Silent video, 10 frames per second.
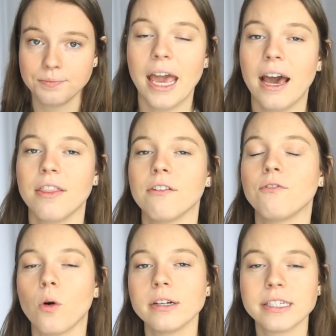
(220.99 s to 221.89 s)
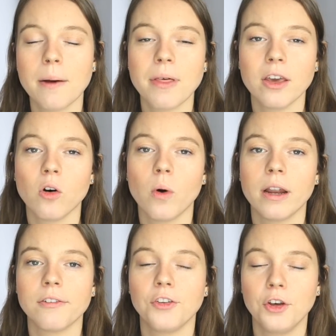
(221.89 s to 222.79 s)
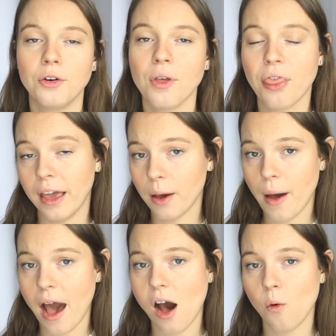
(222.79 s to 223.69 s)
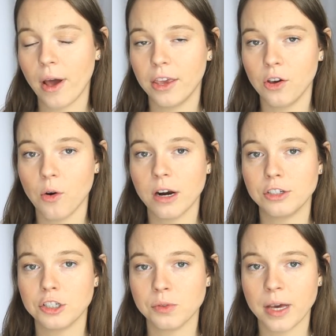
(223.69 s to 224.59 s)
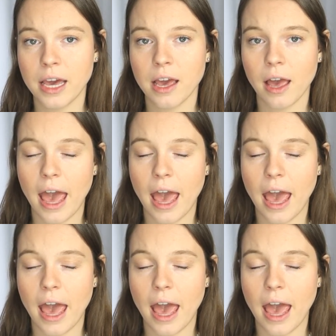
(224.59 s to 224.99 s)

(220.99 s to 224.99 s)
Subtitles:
And the fourth step that you'll want to think about when you're doing